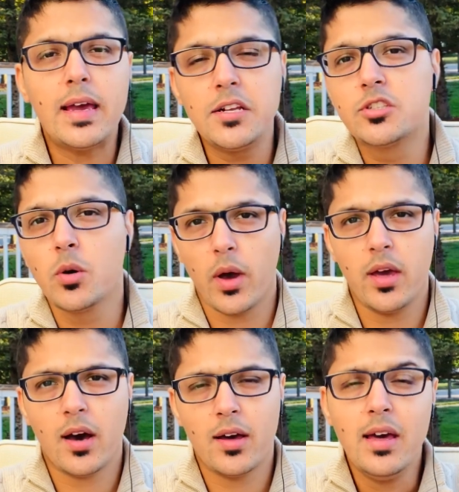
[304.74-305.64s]
into
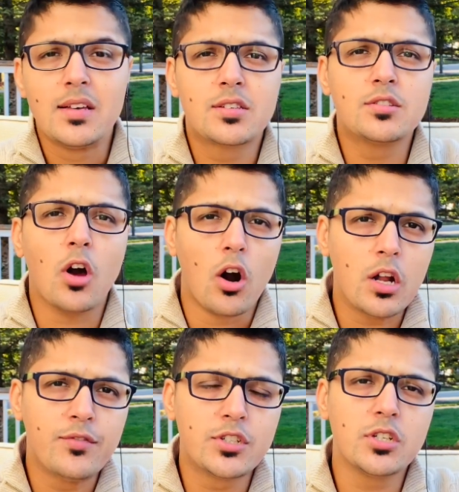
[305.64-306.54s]
AI, since
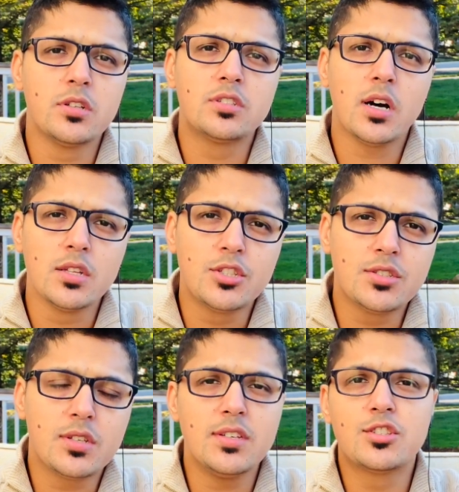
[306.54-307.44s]
artificial
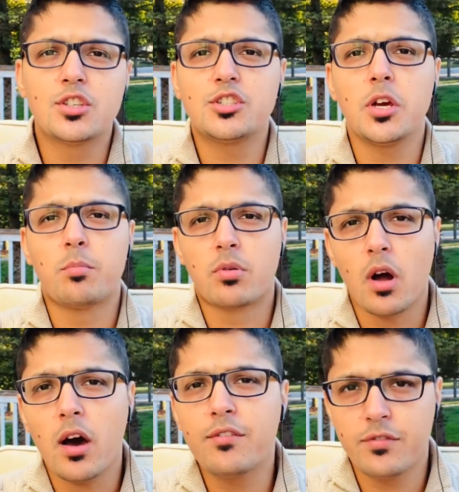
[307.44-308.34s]
intelligence is such a
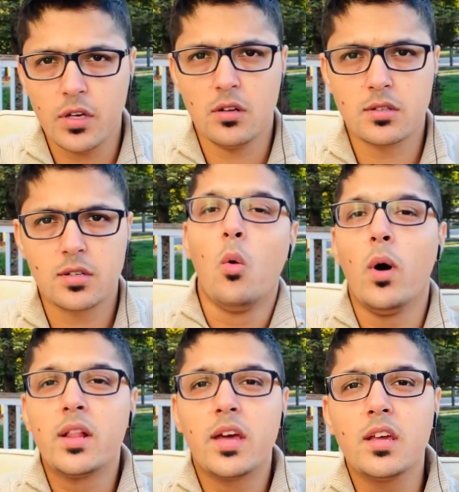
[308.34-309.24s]
broad field.
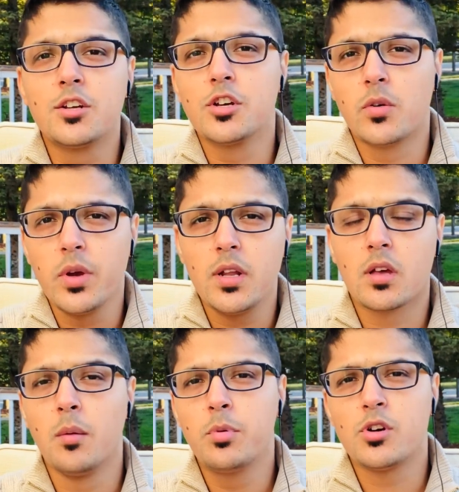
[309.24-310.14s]
While getting a degree in
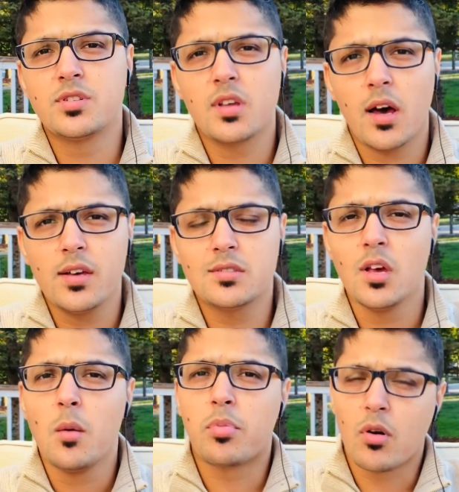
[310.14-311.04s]
computer science,
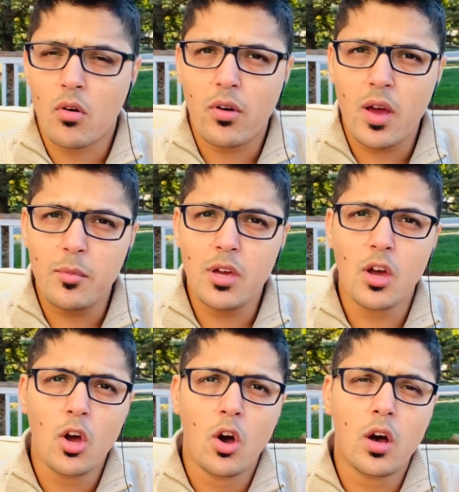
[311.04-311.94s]
programming,
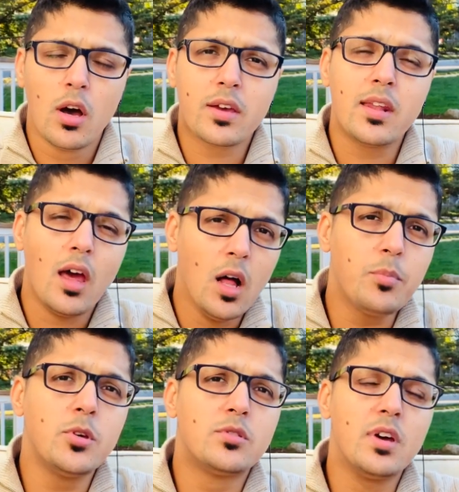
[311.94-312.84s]
can help
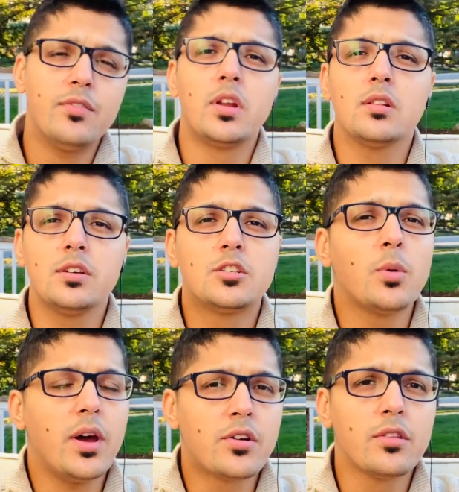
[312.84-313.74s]
you definitely to
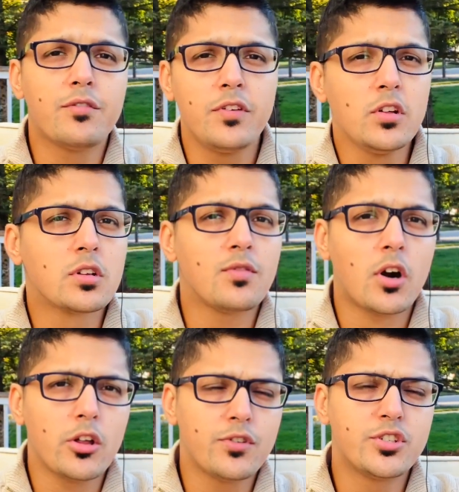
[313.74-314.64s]
enter the field of
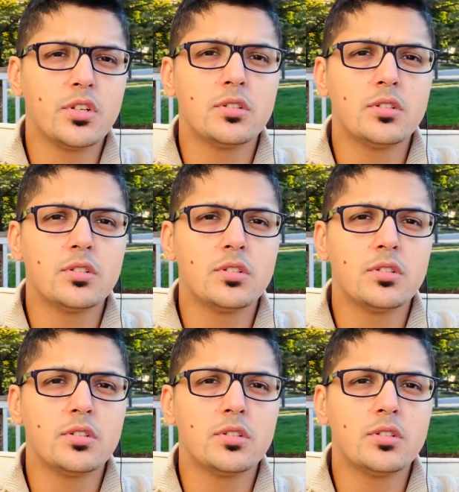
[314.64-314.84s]
artificial